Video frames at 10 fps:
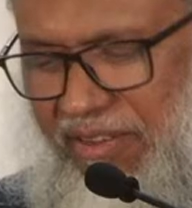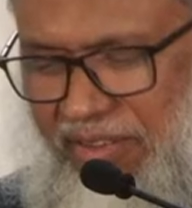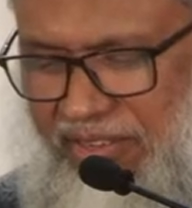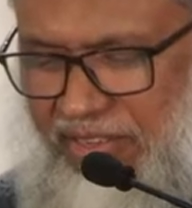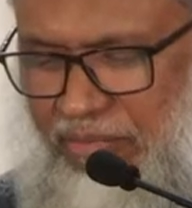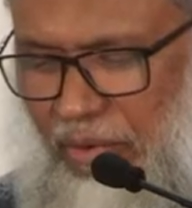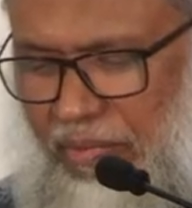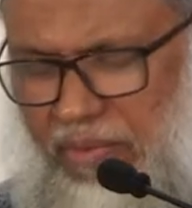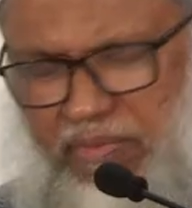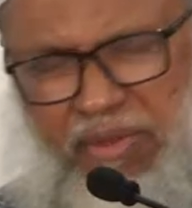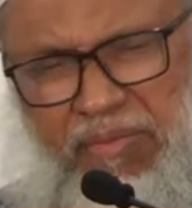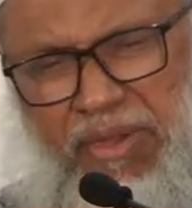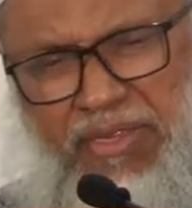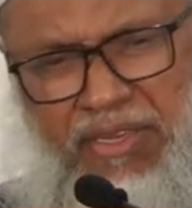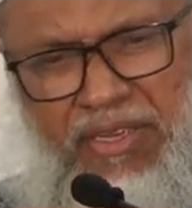this problem. He
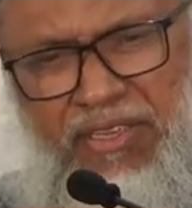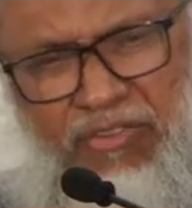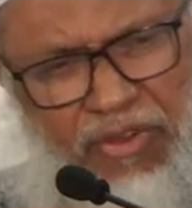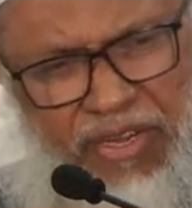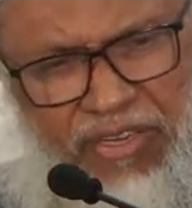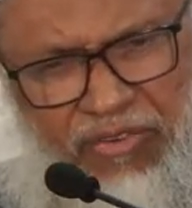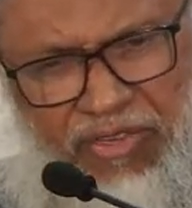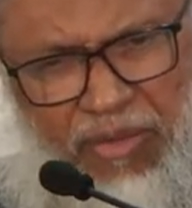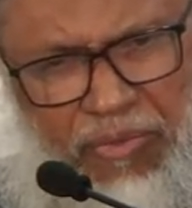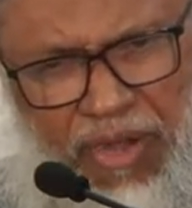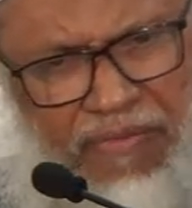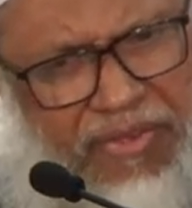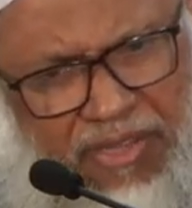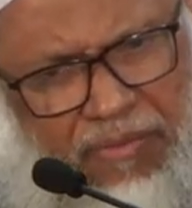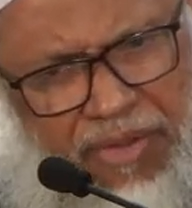may, be. he's talking to some
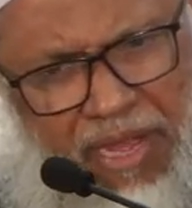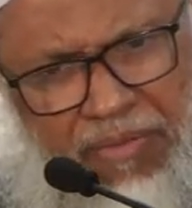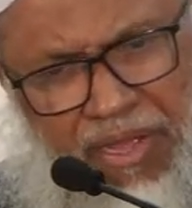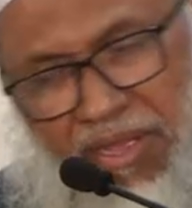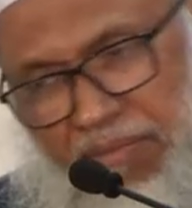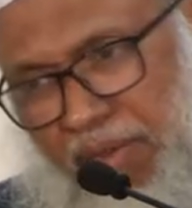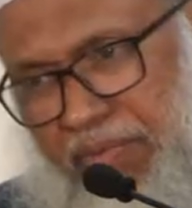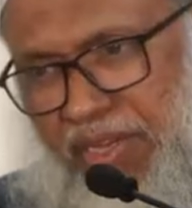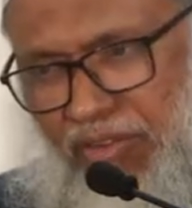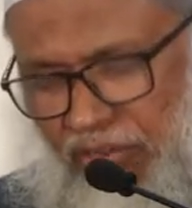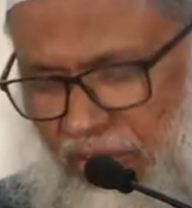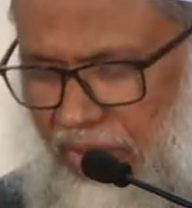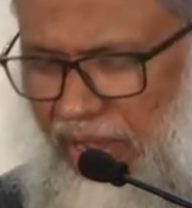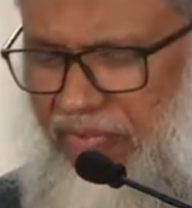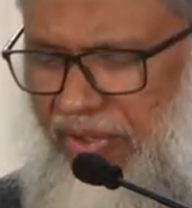munafiq sometime. Maybe he's also
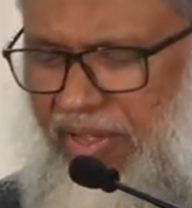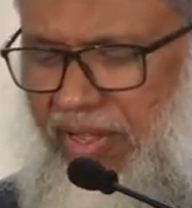munafiq.